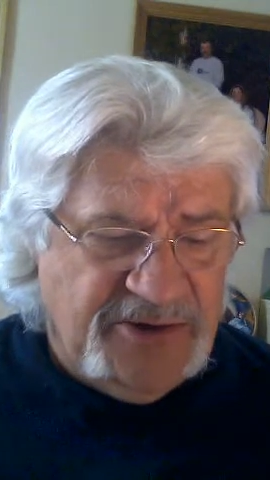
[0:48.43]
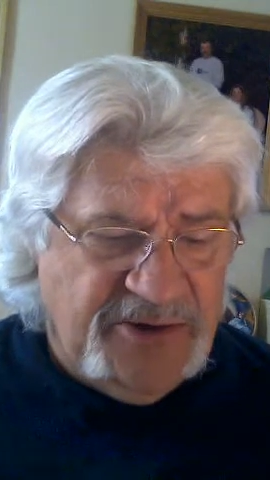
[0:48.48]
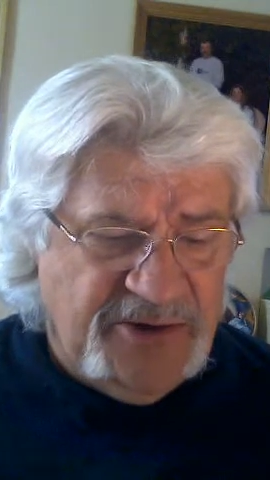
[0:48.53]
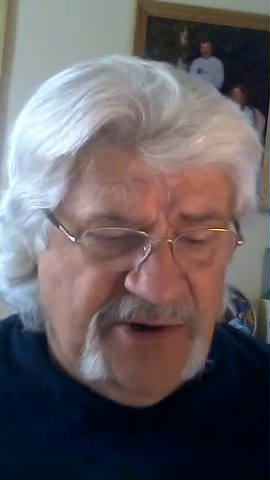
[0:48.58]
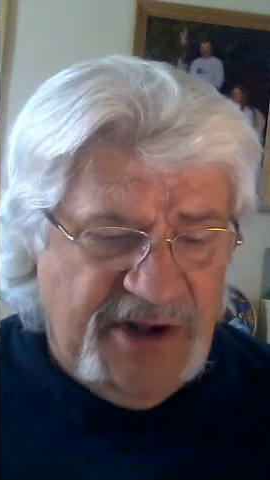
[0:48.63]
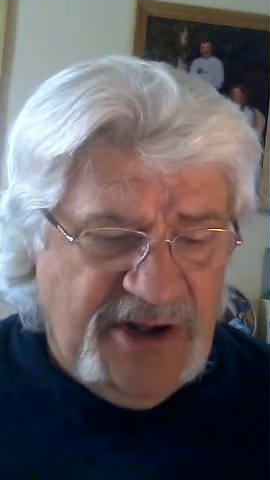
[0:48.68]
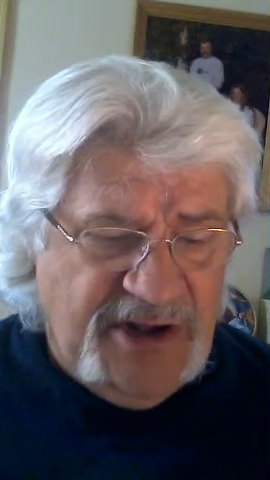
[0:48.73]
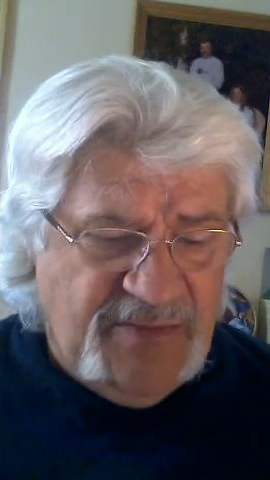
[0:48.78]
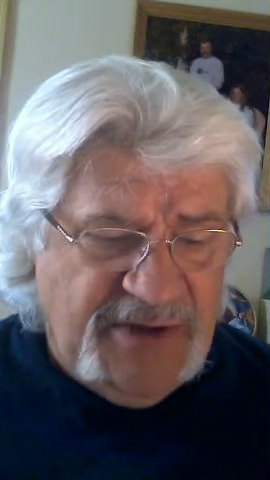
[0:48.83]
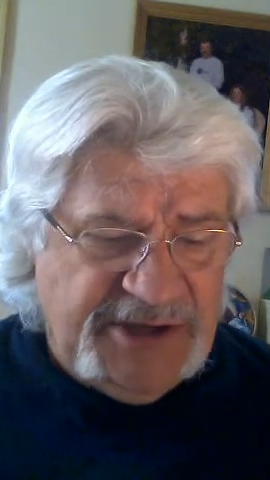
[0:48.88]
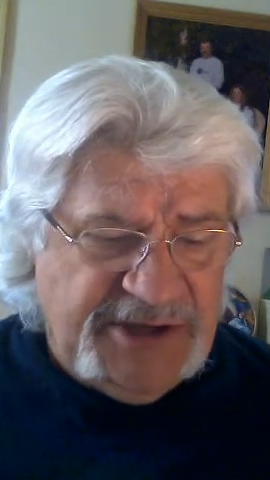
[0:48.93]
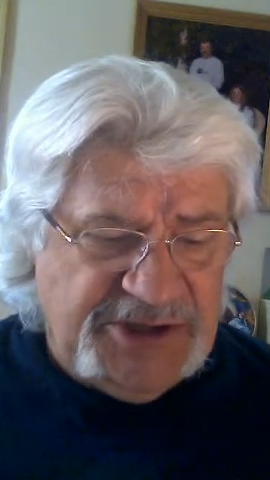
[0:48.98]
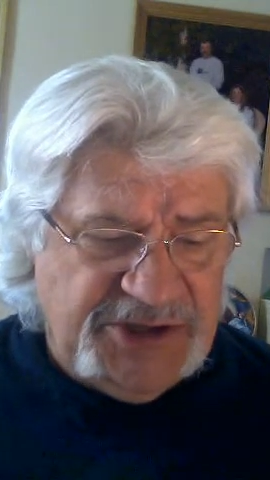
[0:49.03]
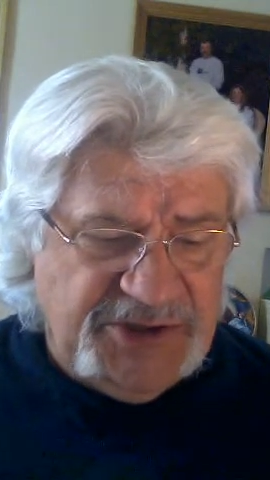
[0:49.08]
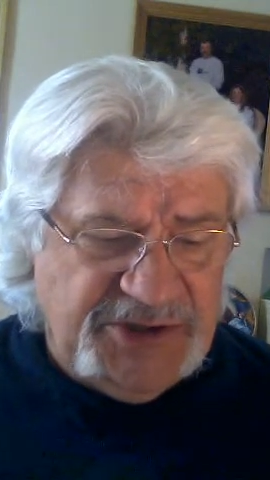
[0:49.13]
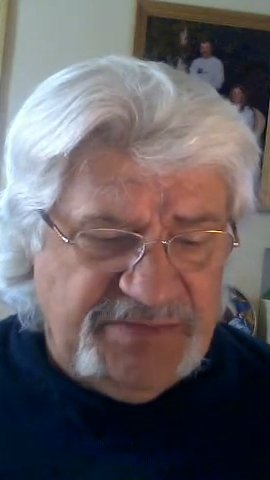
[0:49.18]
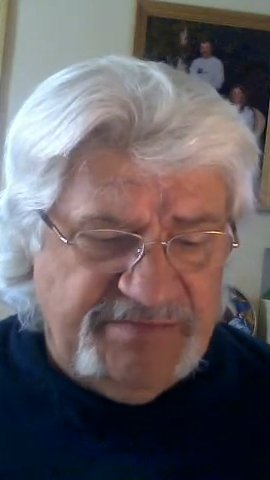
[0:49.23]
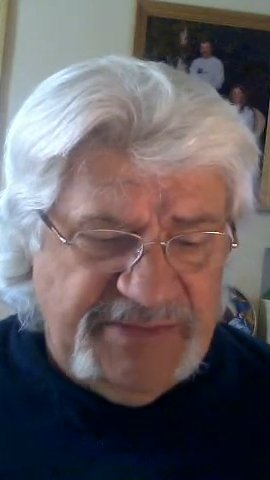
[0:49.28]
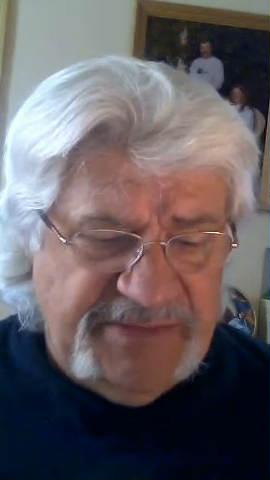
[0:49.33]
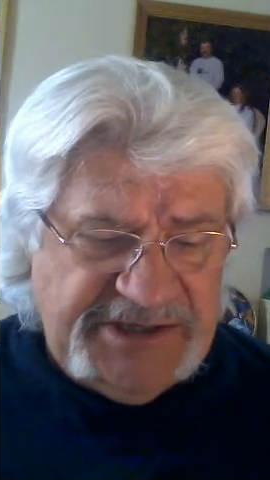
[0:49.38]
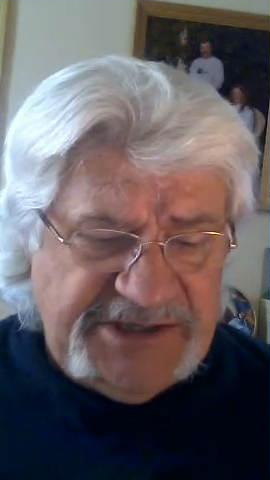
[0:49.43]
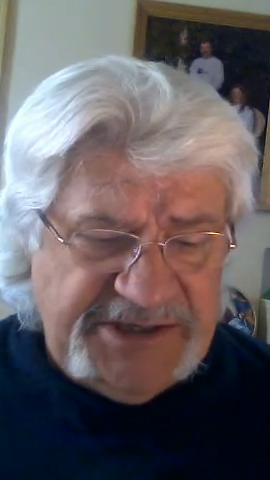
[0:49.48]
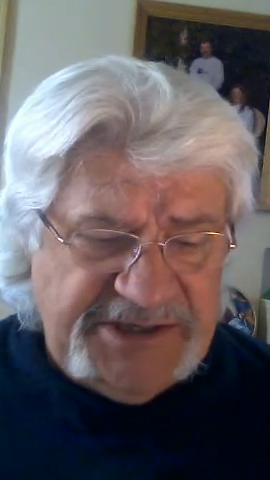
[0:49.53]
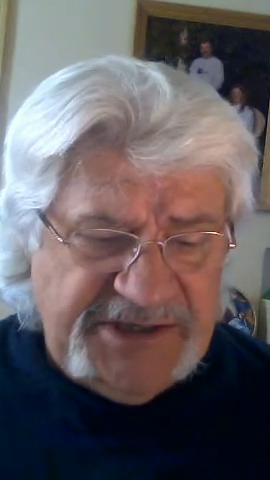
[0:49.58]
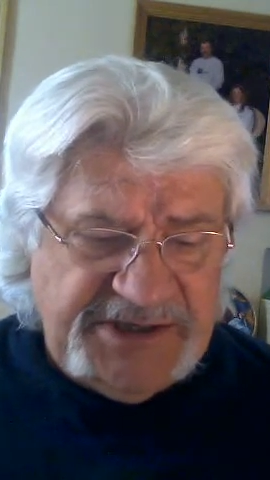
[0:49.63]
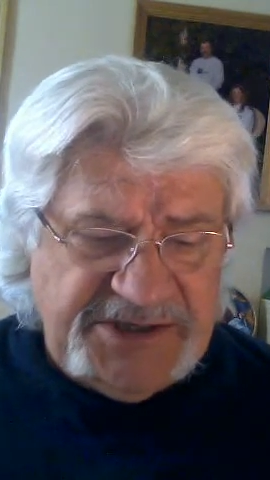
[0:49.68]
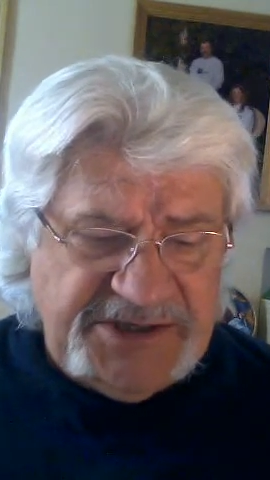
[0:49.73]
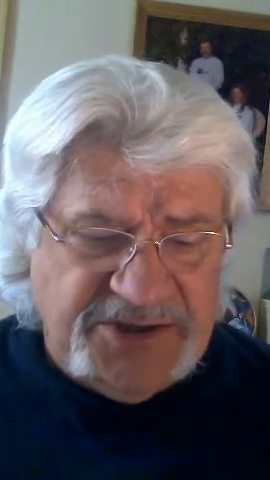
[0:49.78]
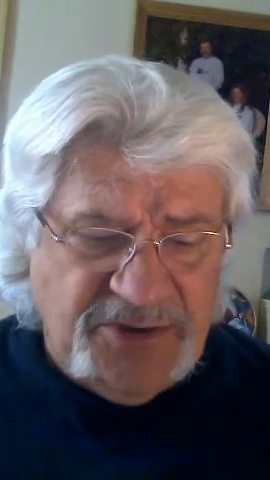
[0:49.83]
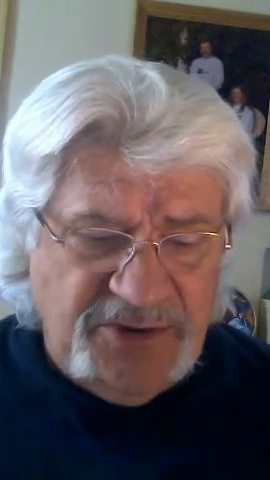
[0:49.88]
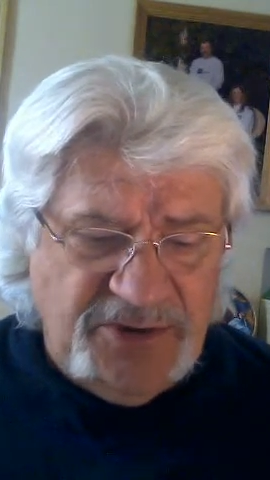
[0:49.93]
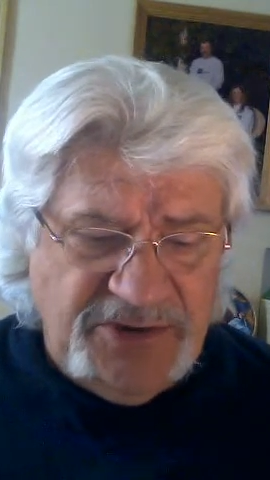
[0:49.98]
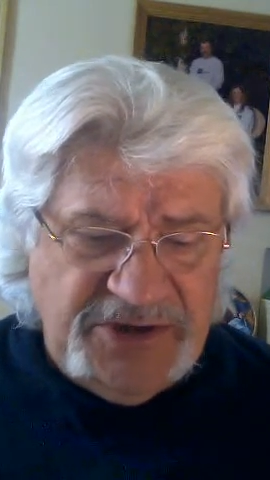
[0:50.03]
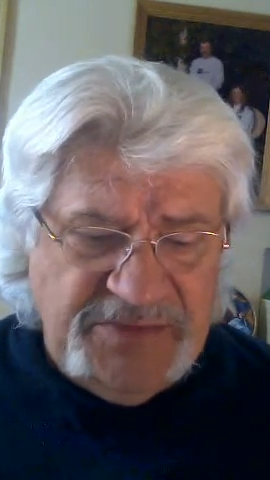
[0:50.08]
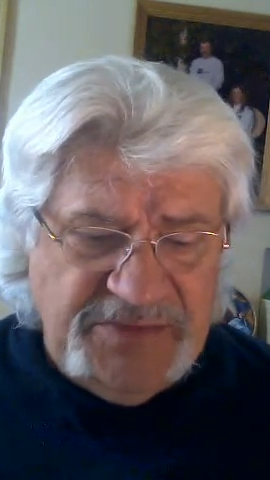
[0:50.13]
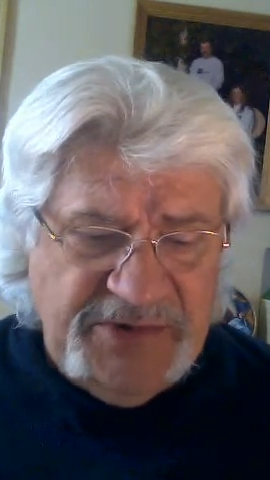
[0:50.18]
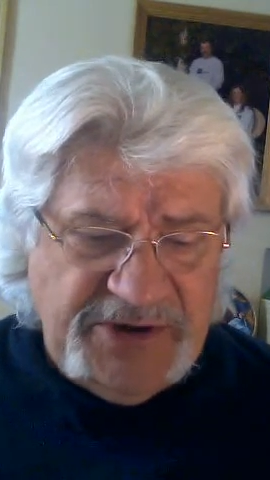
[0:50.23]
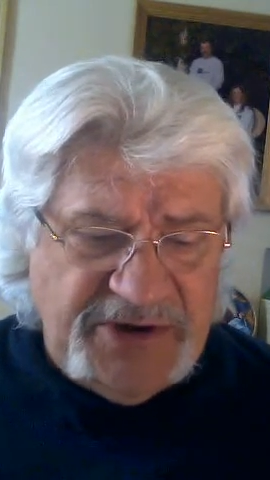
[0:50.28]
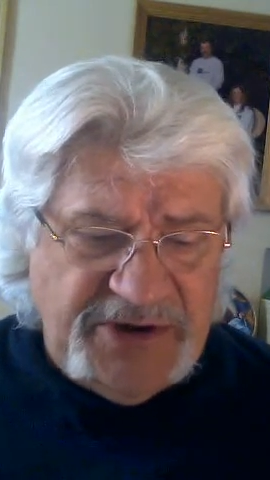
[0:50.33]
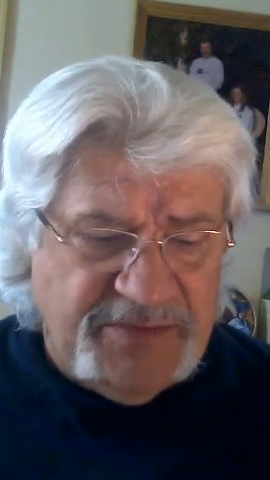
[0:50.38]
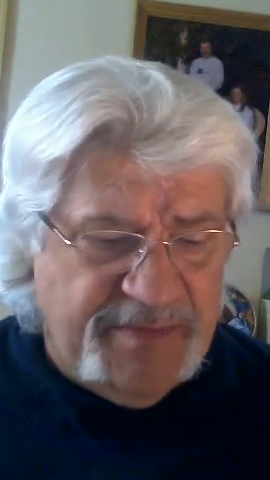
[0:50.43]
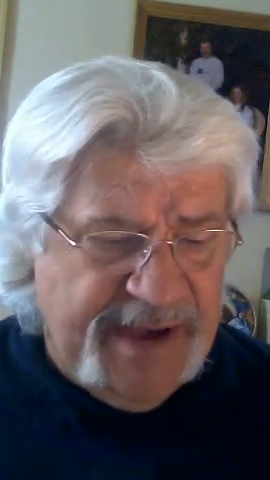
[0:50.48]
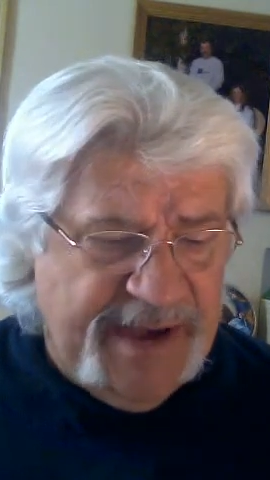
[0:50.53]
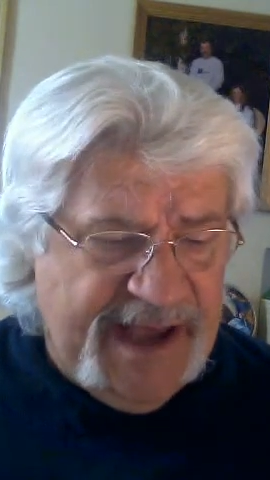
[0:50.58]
"I don't know how much Misty has told you